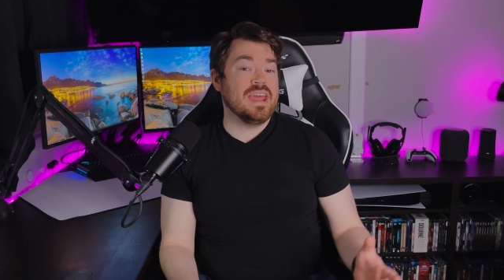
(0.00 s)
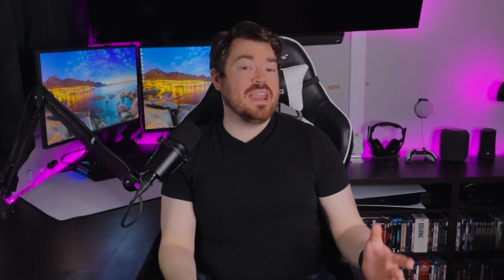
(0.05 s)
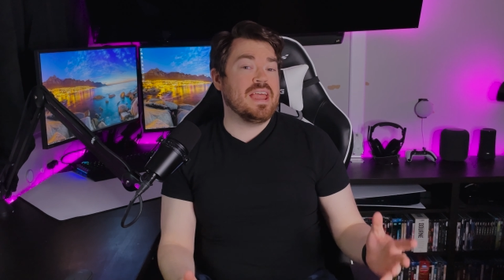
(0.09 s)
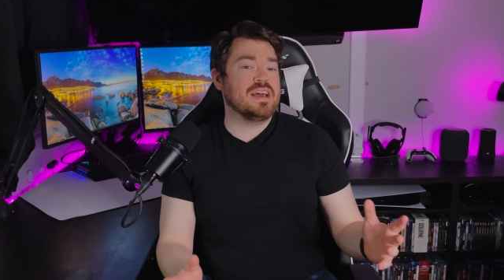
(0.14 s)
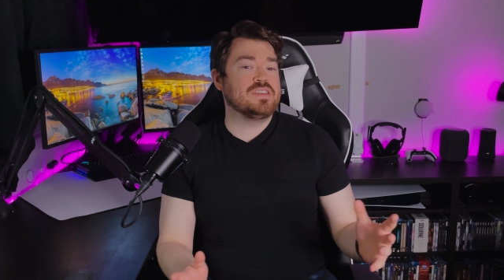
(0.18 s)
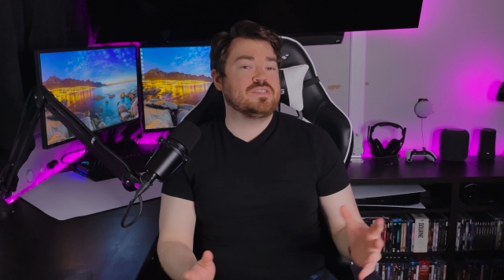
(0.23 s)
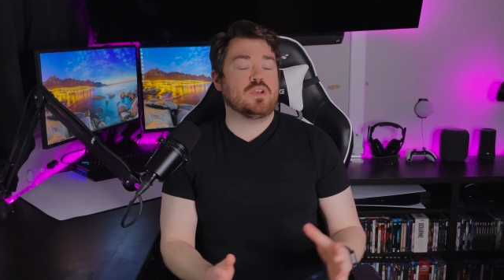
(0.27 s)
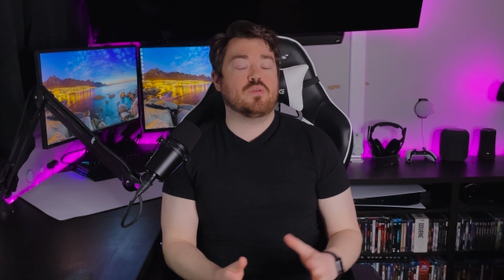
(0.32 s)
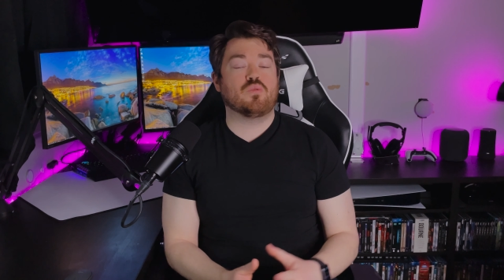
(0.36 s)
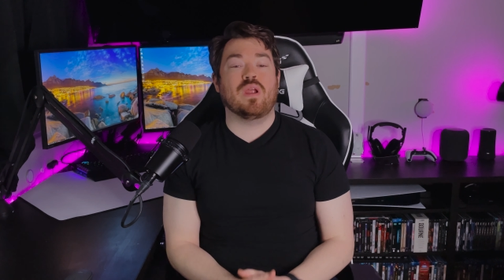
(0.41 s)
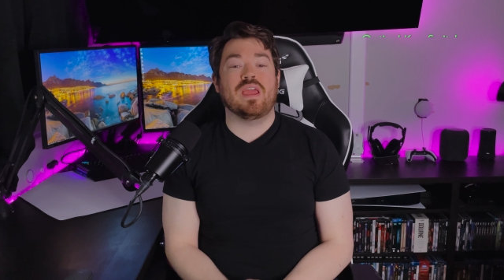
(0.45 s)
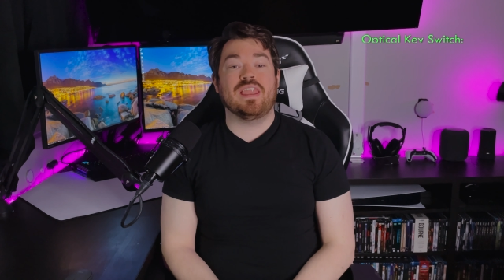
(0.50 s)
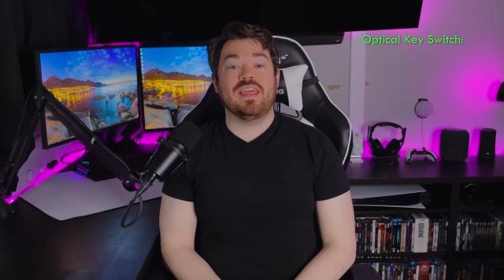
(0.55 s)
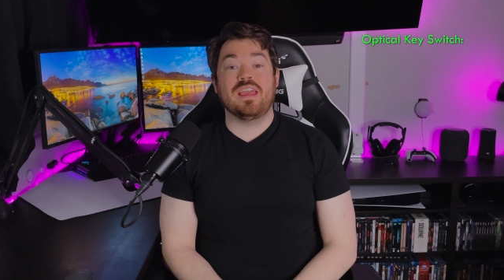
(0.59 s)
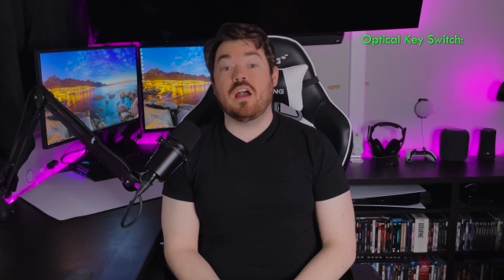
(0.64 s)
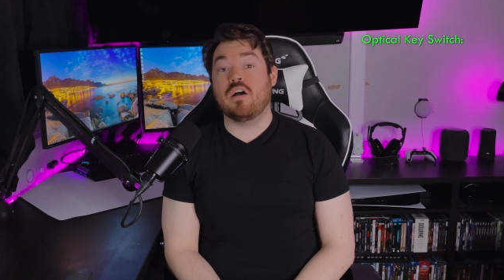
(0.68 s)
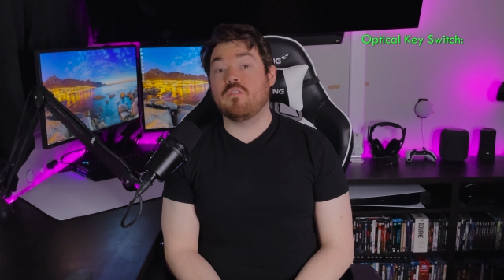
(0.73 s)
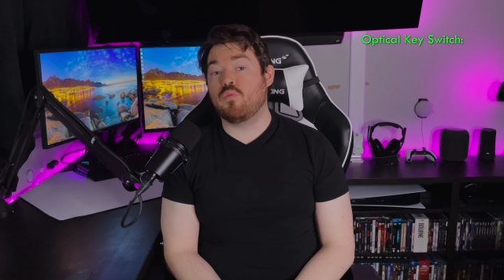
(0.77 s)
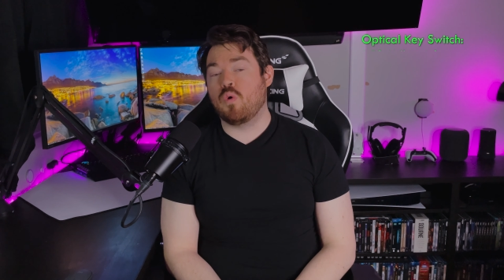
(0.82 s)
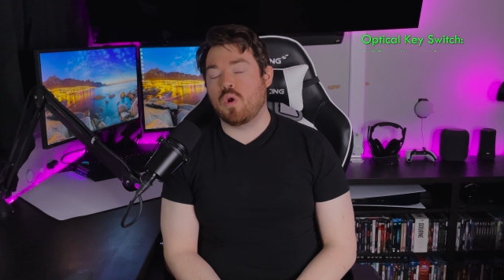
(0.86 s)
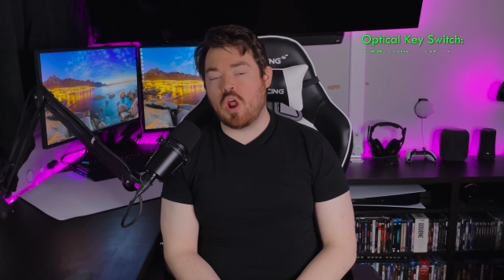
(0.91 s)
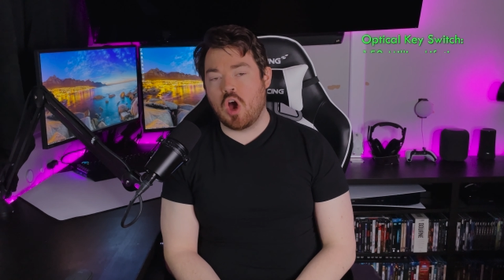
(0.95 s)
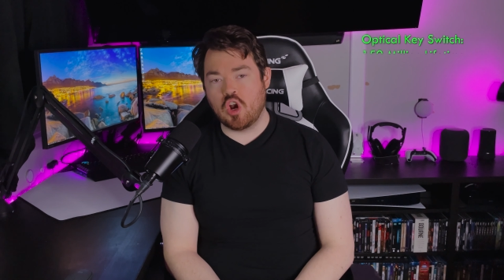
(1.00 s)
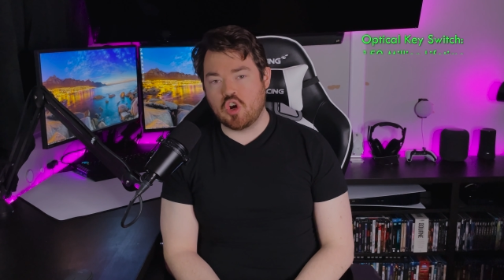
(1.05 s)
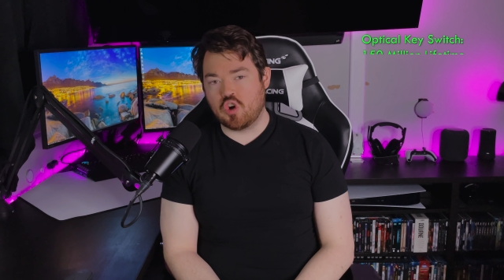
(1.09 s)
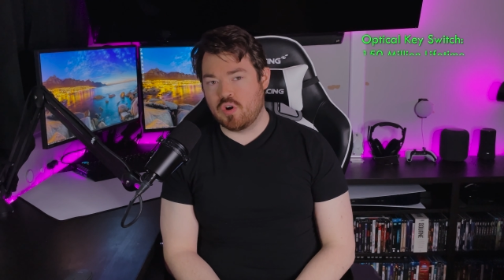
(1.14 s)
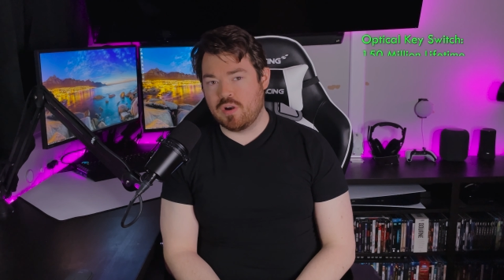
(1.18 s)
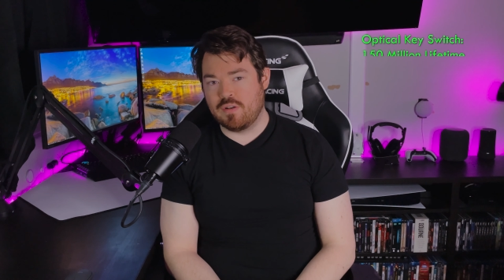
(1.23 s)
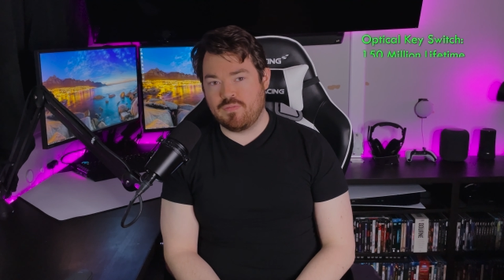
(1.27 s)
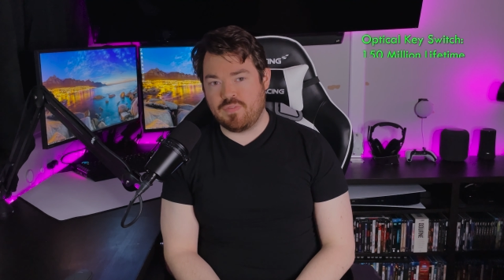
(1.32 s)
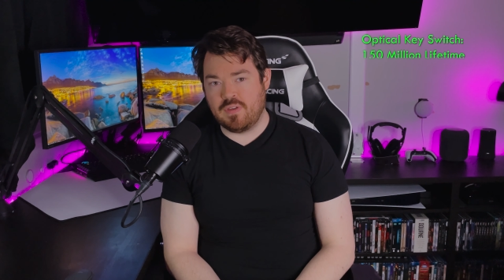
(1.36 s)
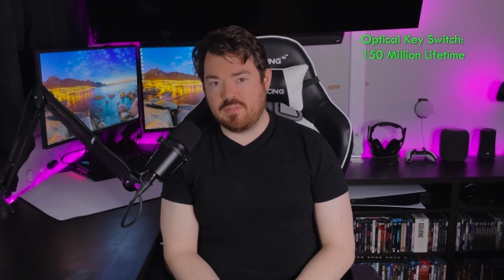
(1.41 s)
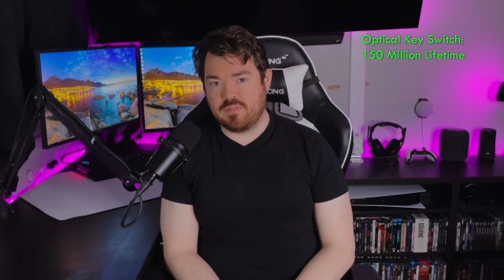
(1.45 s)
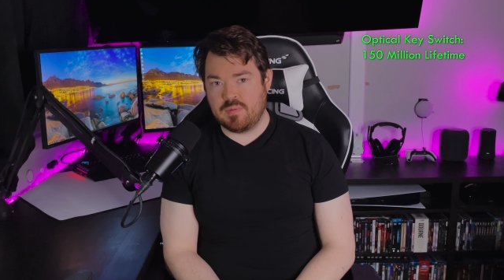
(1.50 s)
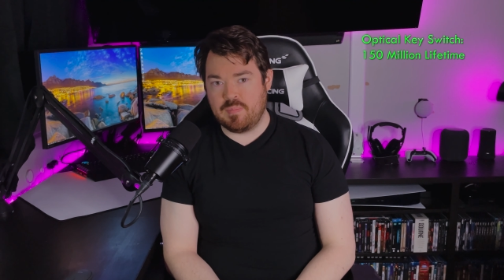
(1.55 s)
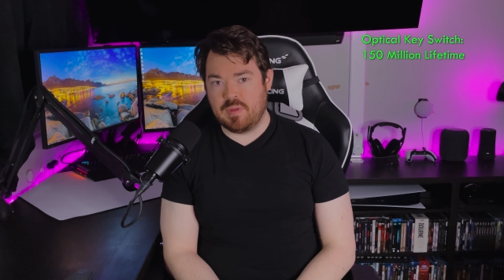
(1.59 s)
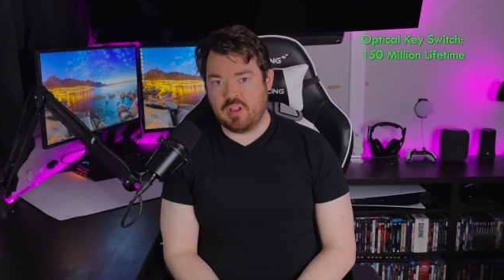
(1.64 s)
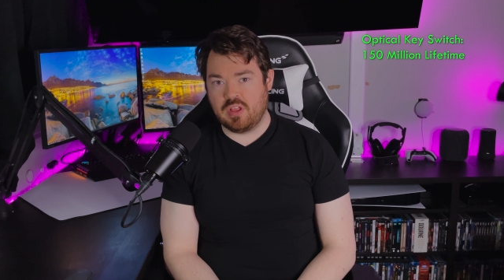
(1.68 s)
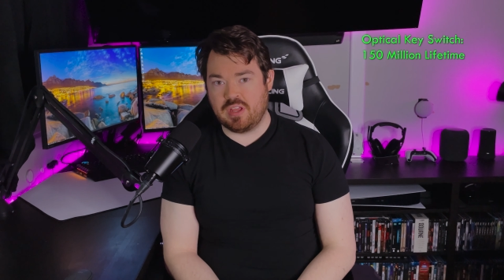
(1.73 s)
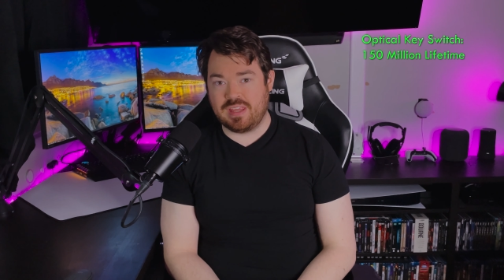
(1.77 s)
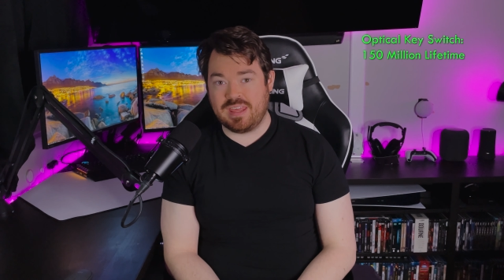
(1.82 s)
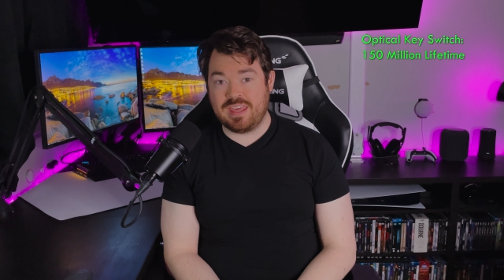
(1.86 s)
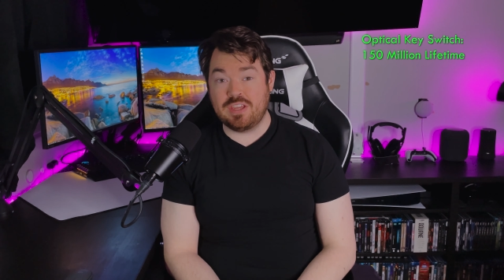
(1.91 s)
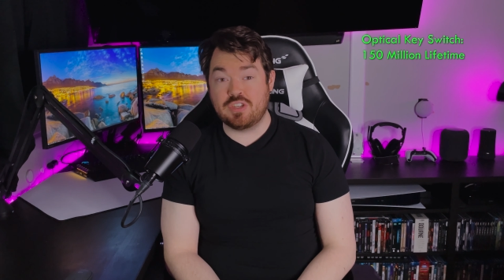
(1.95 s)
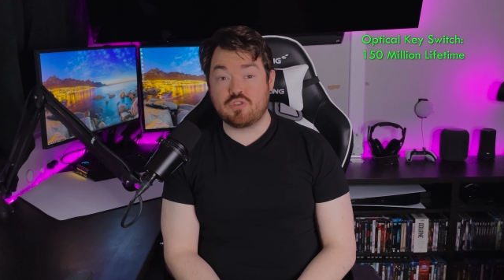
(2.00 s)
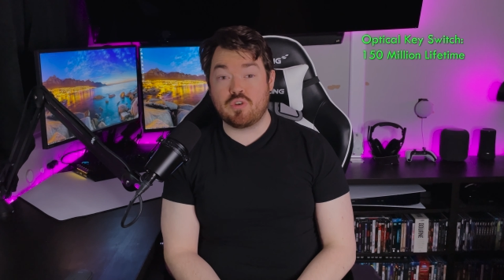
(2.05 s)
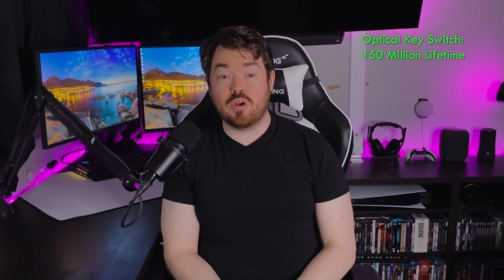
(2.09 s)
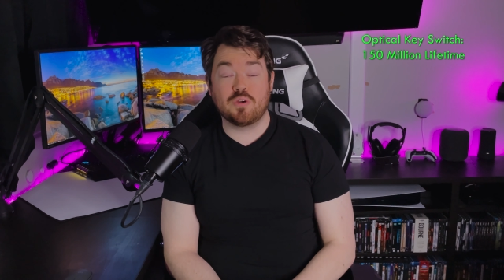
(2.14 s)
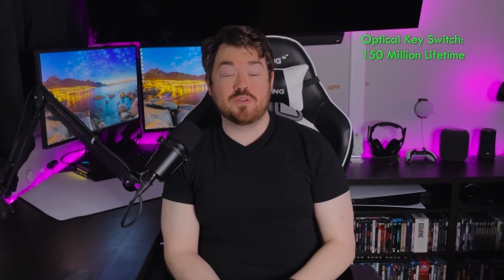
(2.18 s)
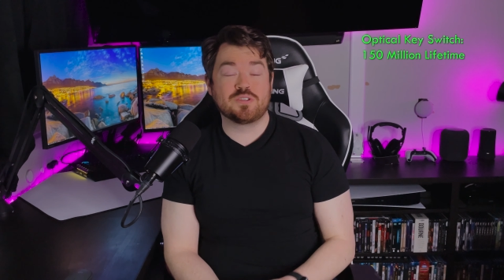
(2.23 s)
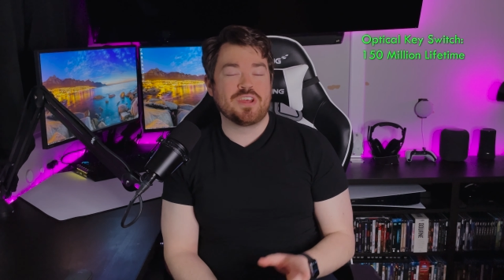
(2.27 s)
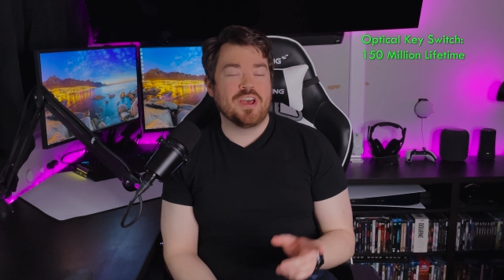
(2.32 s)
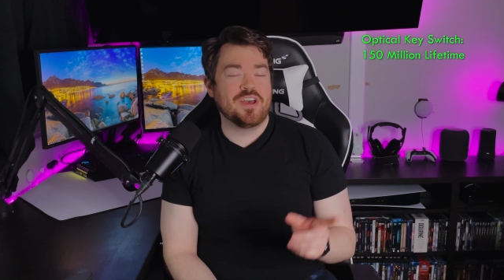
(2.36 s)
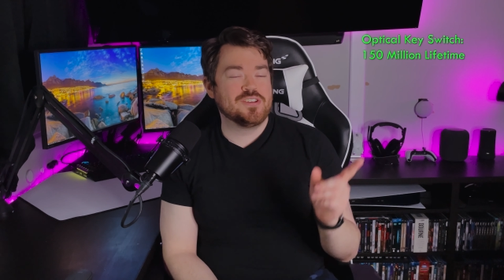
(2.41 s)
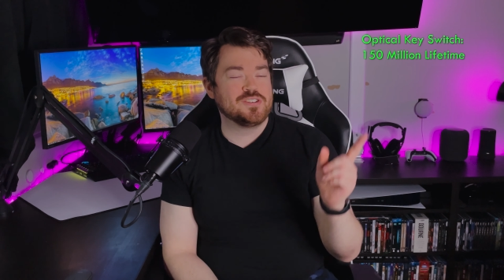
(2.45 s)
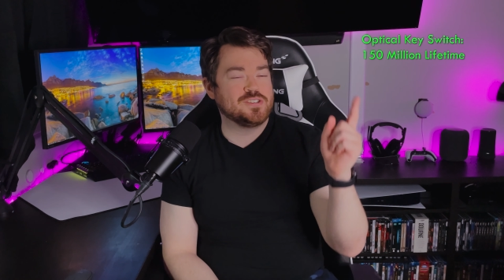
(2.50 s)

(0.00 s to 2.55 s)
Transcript: It has a rating of one hundred fifty million keystrokes,